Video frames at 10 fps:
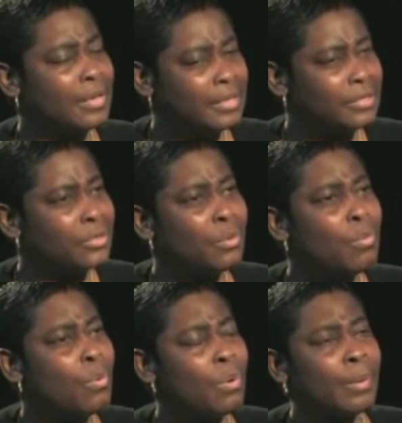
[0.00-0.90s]
He's still
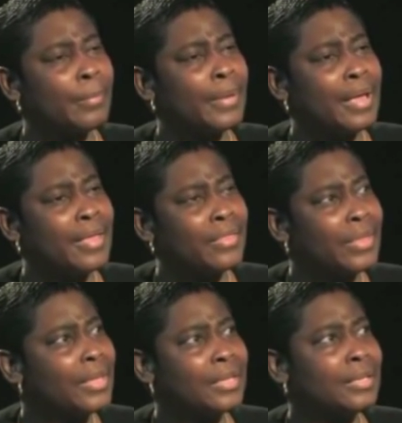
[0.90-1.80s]
warm.
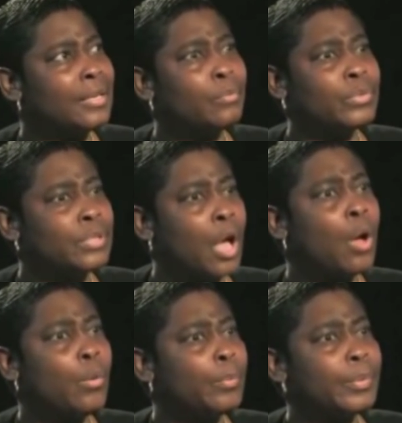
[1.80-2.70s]
Thinking that it was
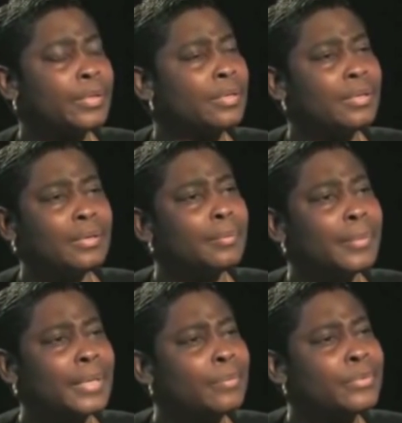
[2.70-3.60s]
hope.
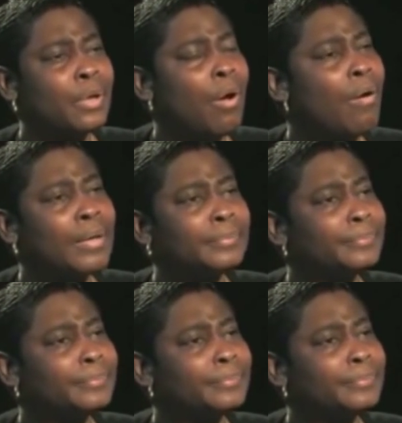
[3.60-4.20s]
But he was gone.